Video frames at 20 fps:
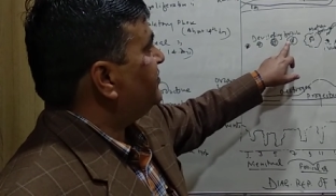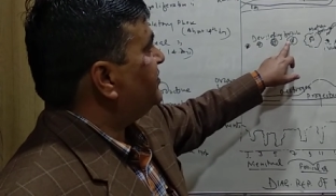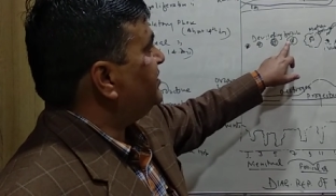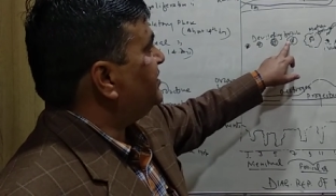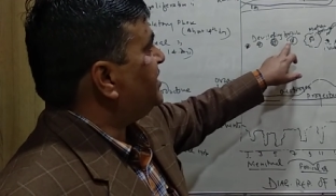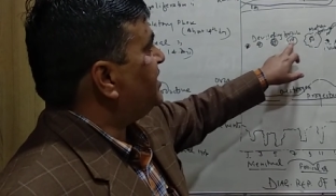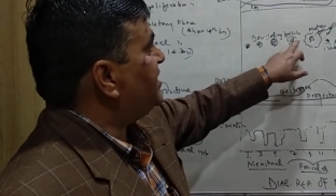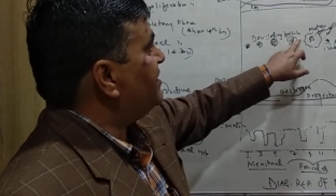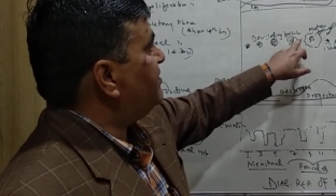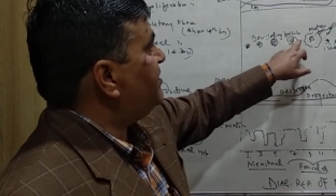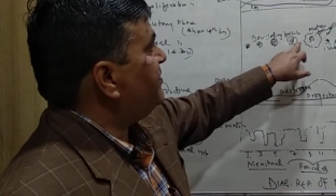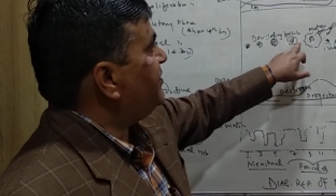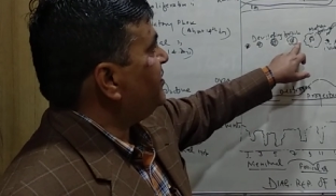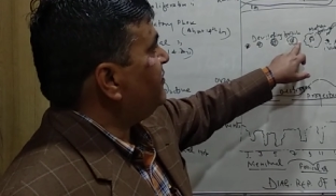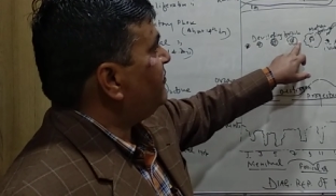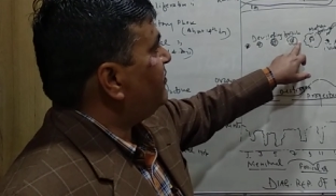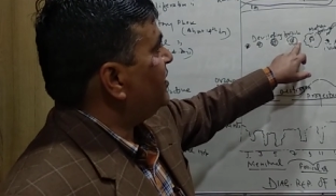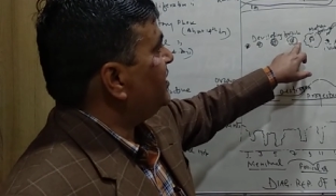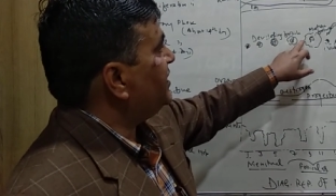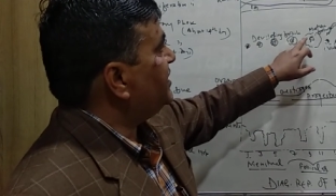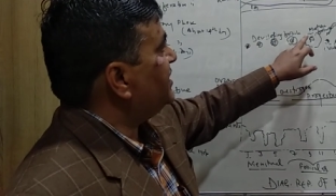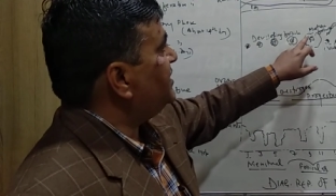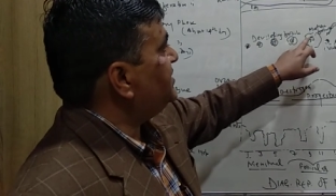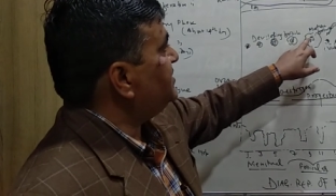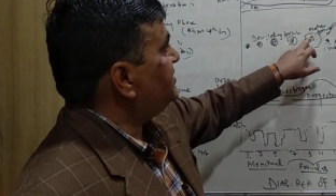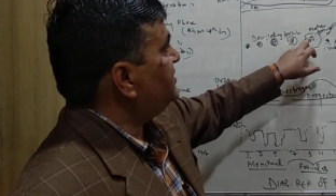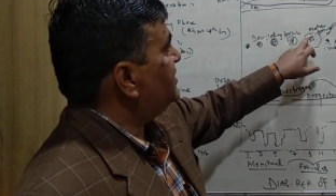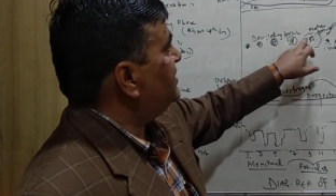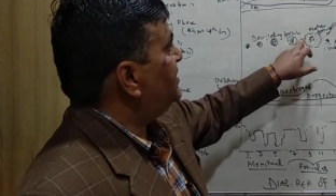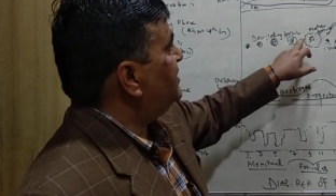The developing
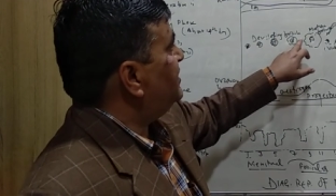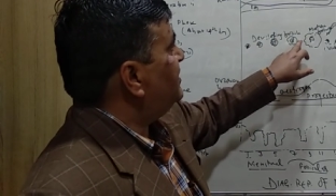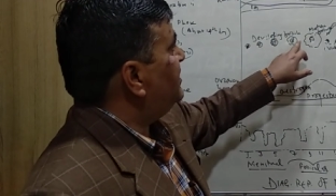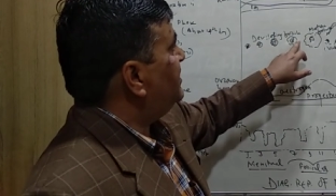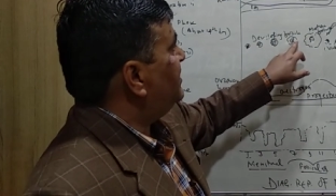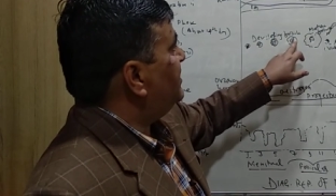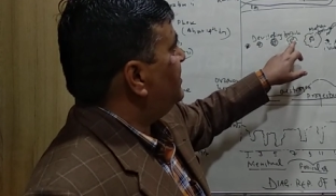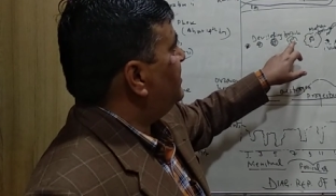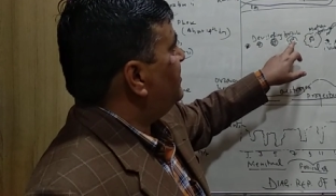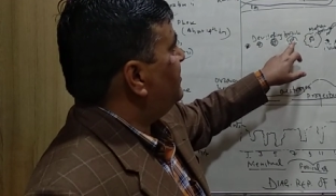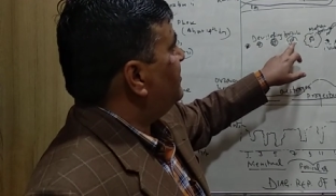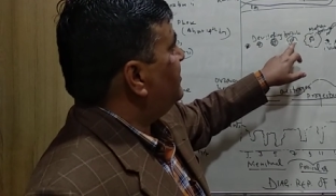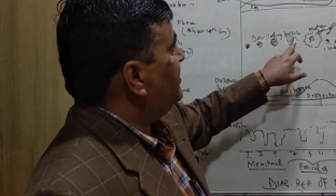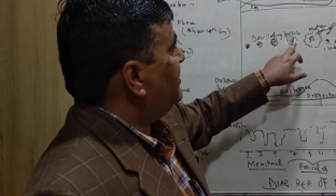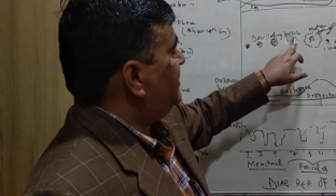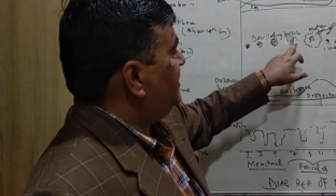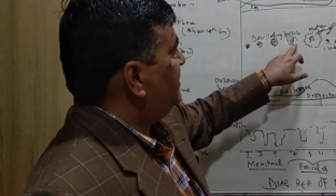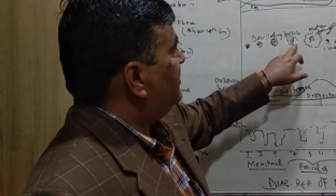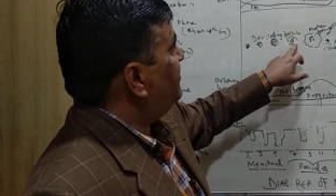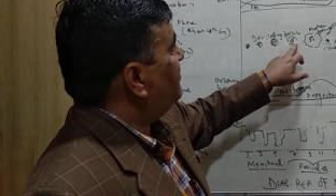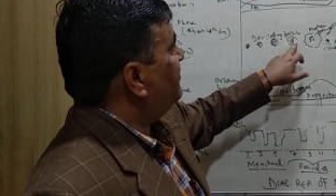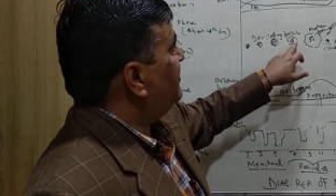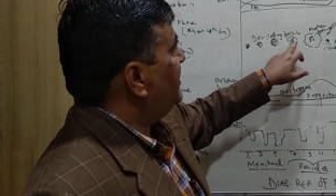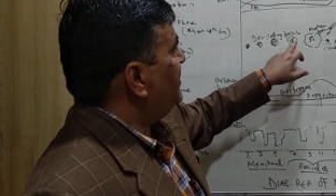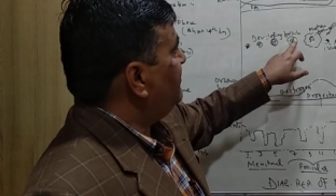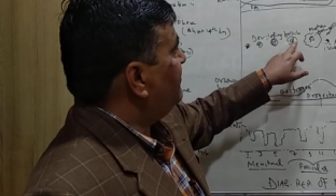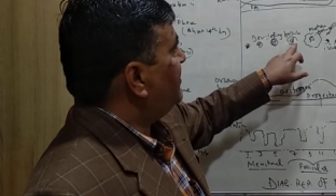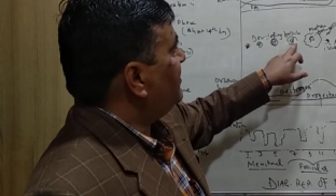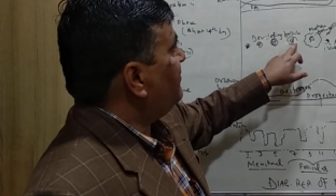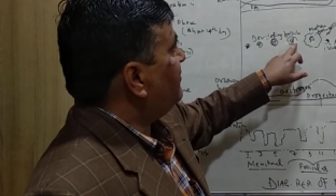follicles,
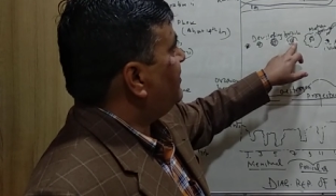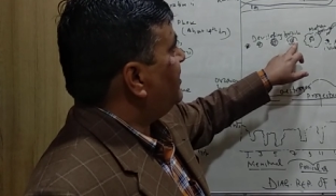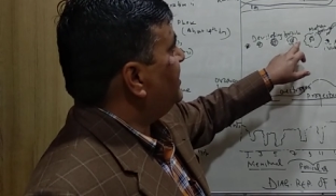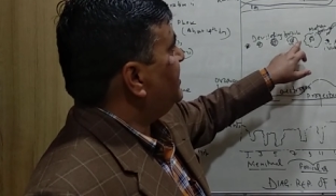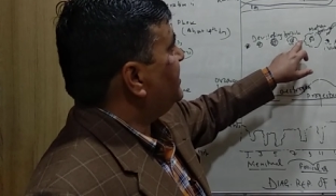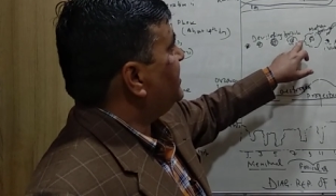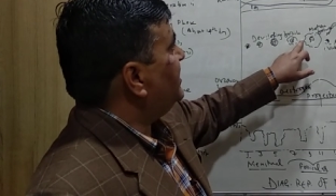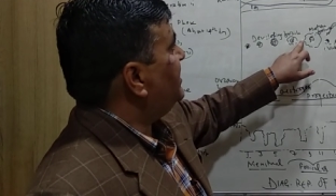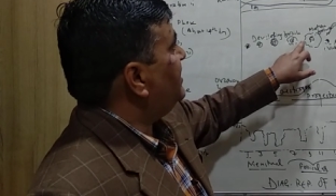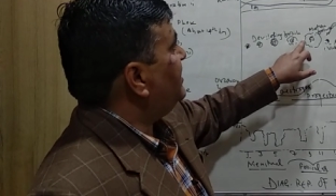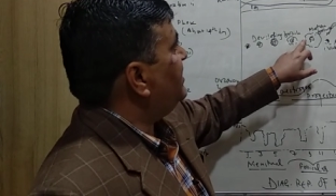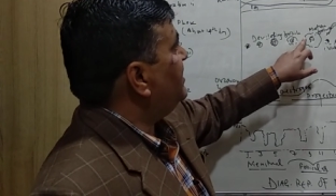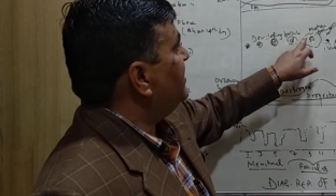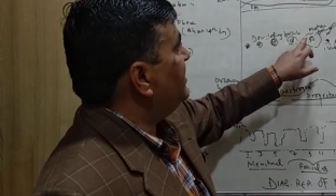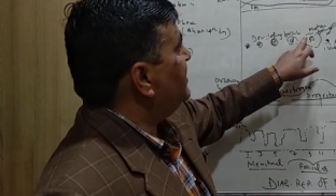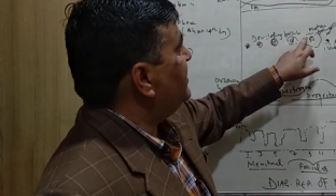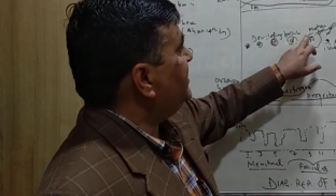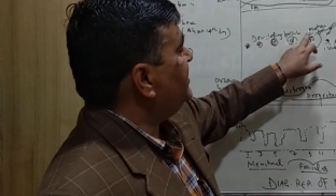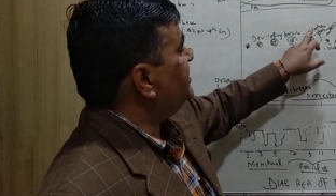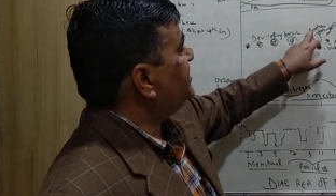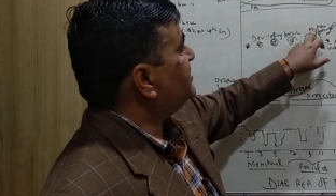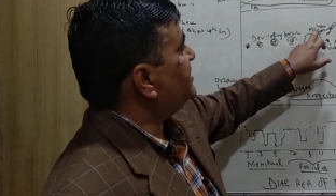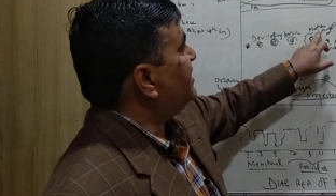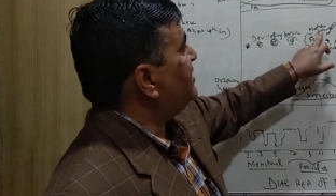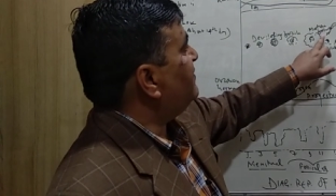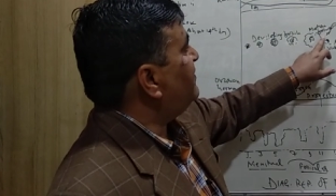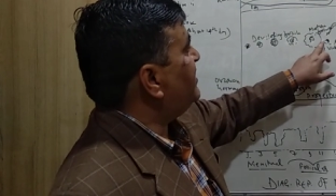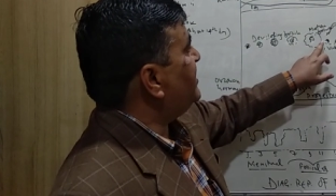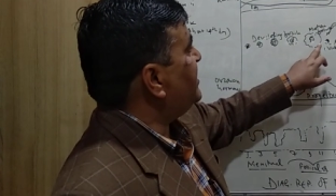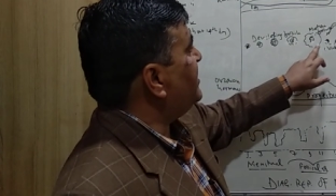only one follicle is
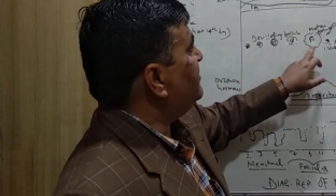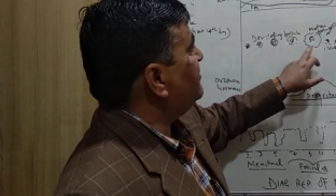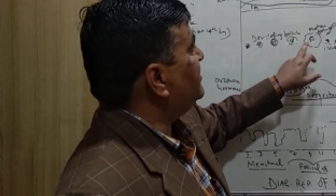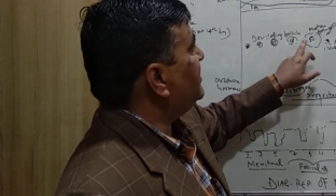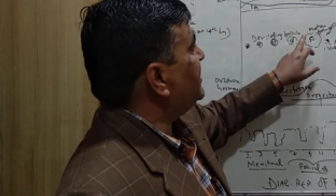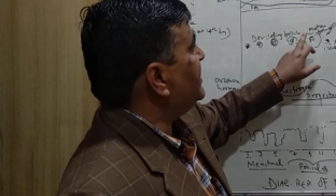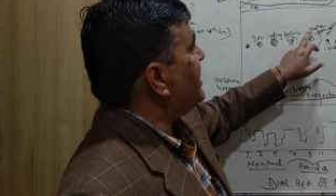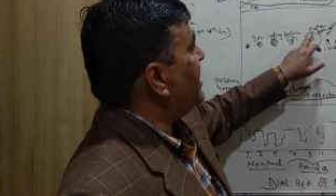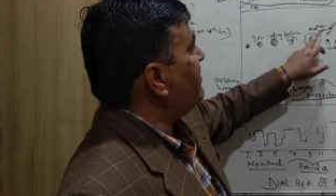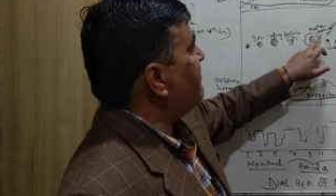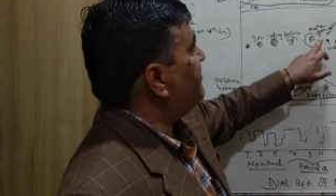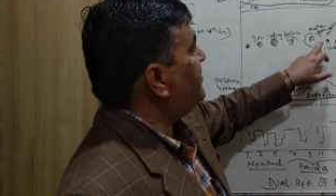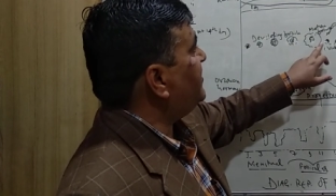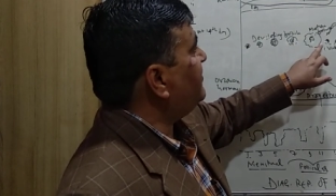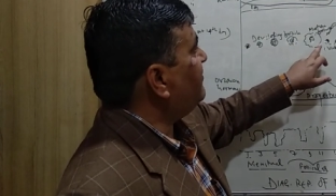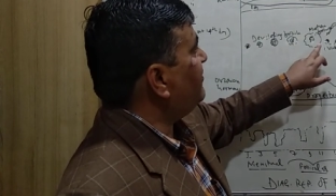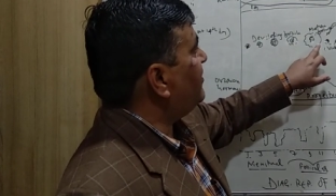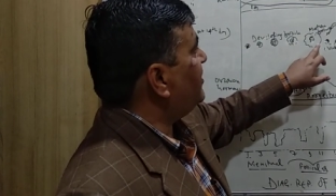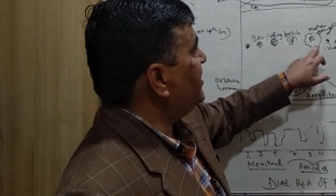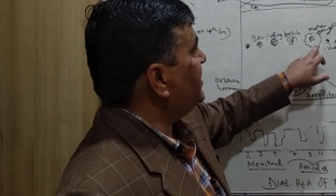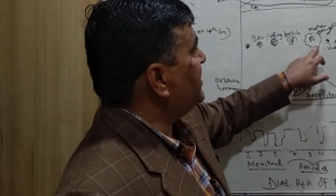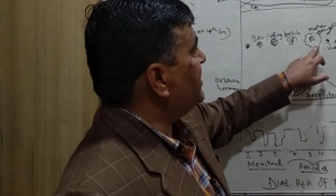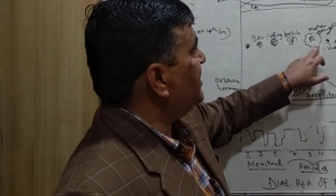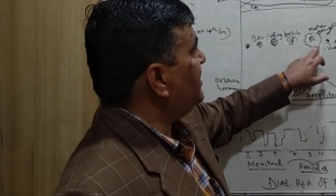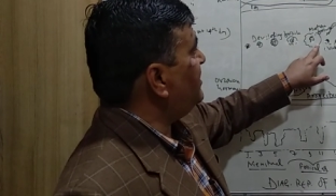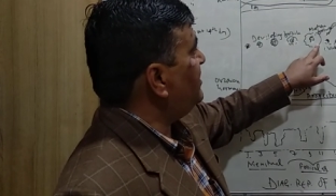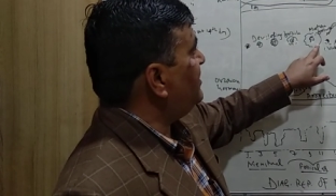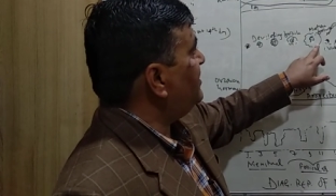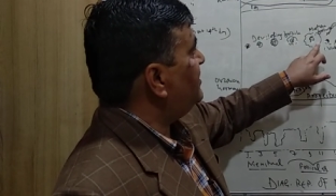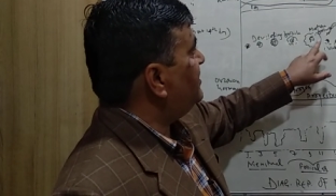converted into the Graafian
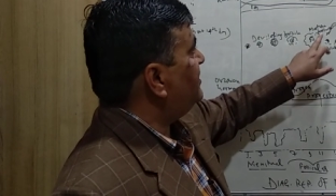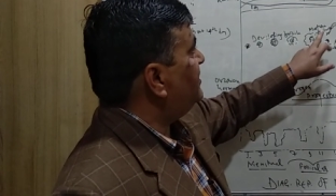follicle.